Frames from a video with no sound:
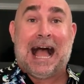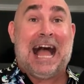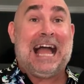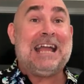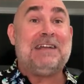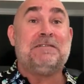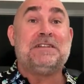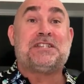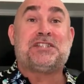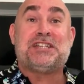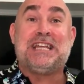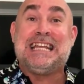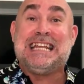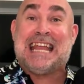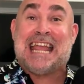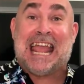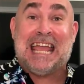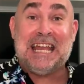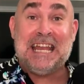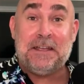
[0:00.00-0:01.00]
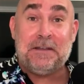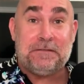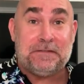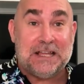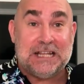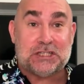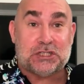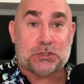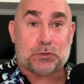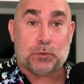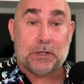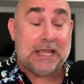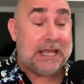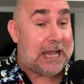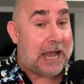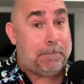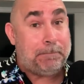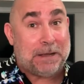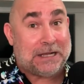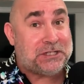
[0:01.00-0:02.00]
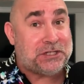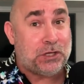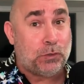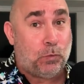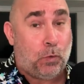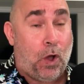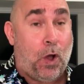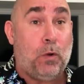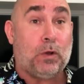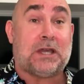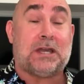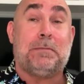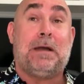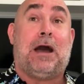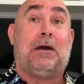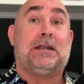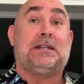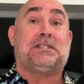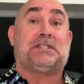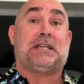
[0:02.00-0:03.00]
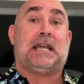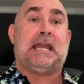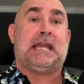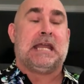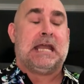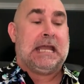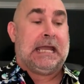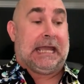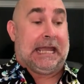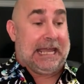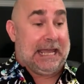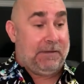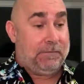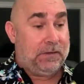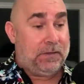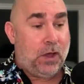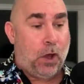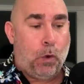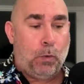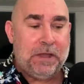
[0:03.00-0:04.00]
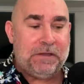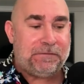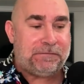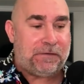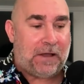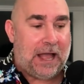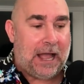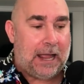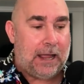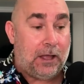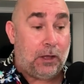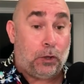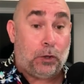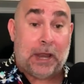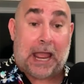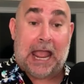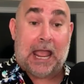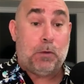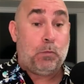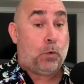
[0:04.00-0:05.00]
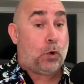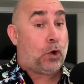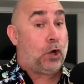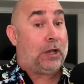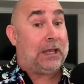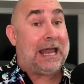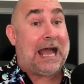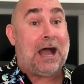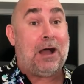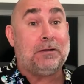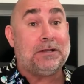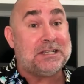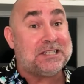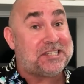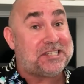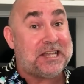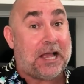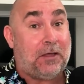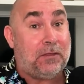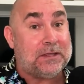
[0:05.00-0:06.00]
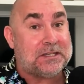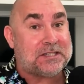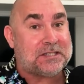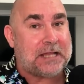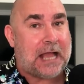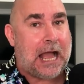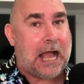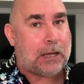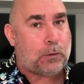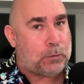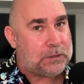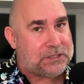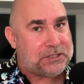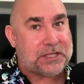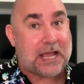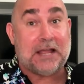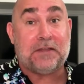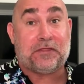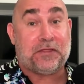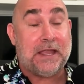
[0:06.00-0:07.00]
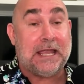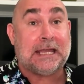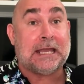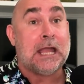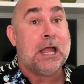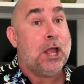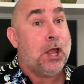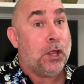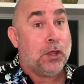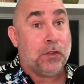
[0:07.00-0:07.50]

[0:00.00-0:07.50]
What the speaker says: I haven't seen any of these three, and I bet you won't come out and say, even though we filed and were allowed to sell the stock, which I think